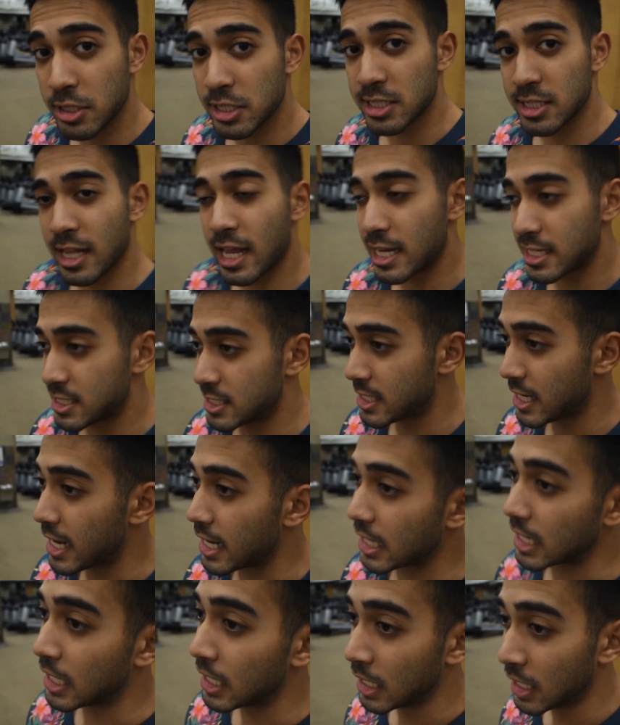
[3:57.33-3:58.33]
this last
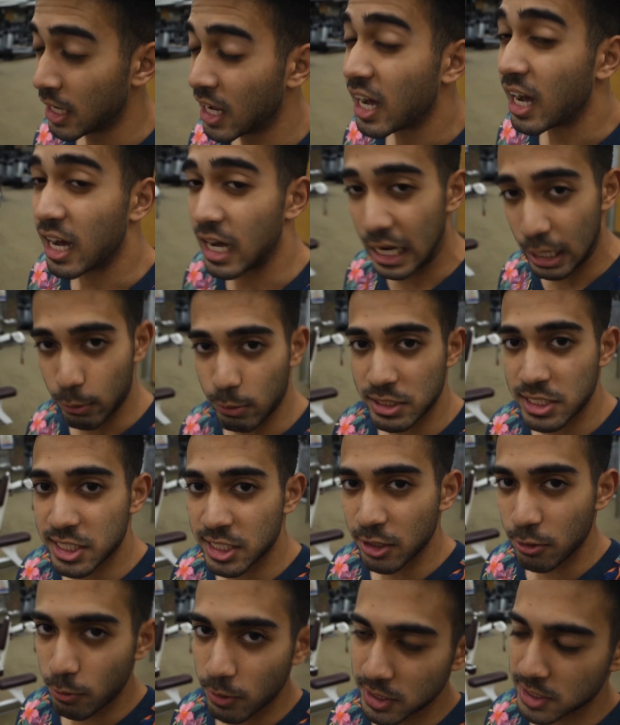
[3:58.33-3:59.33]
set with
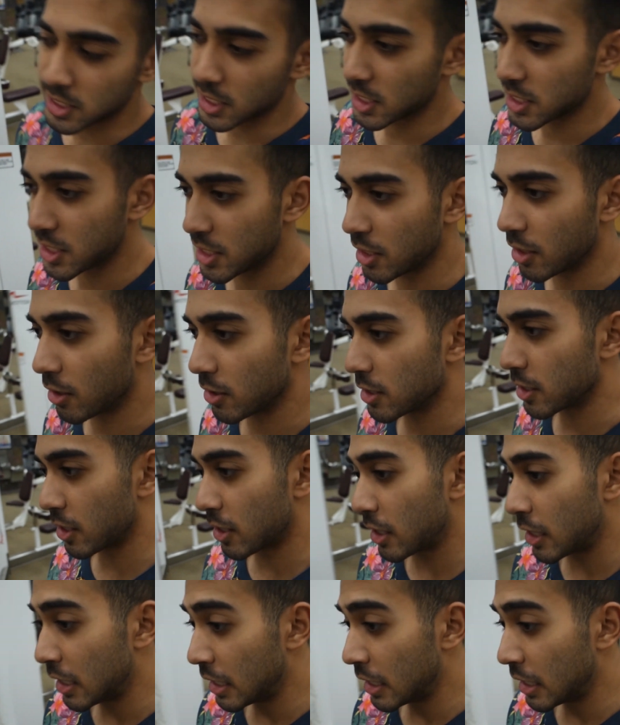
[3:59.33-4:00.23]
still 160 on there.